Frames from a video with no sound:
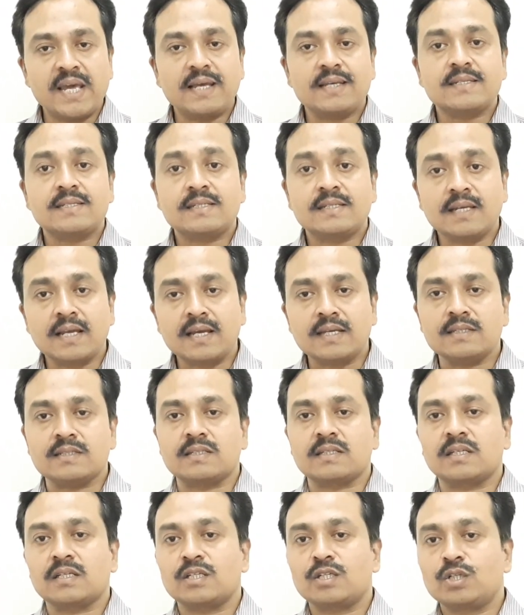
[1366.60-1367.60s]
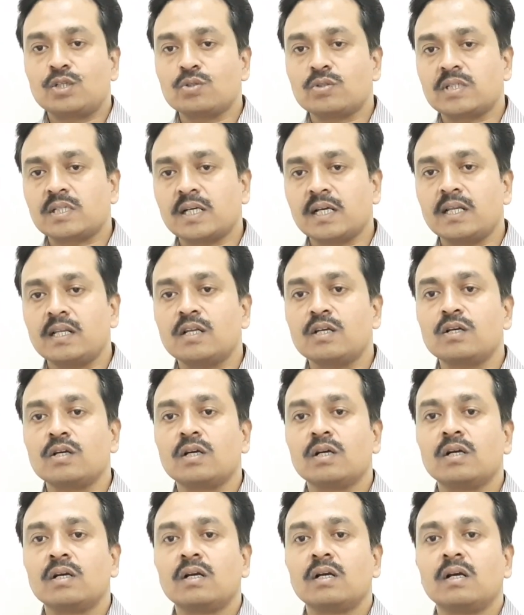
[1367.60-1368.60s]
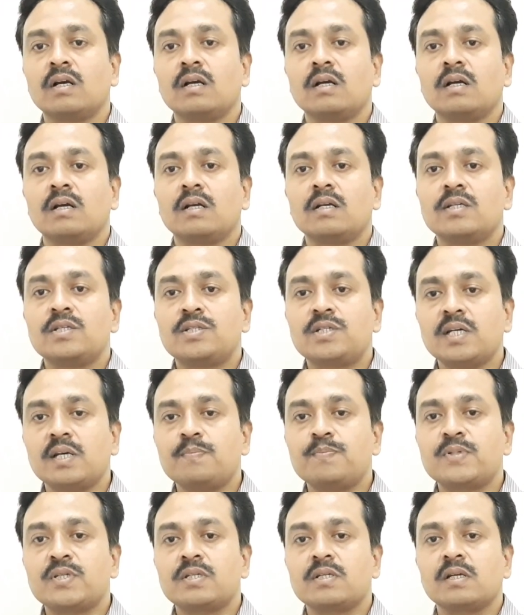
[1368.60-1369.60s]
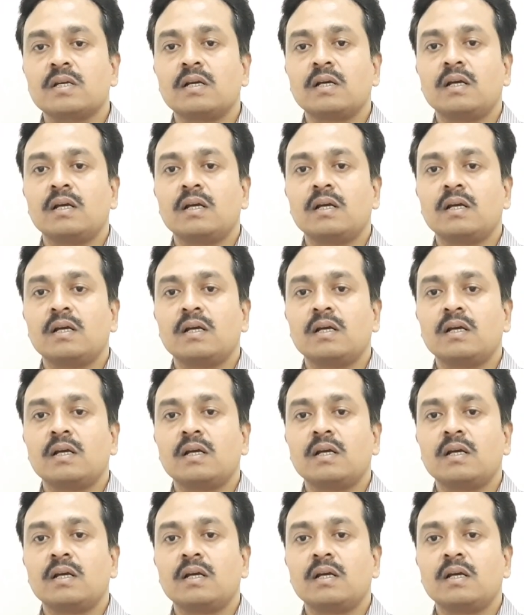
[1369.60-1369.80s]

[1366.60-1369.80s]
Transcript: sense to sell chips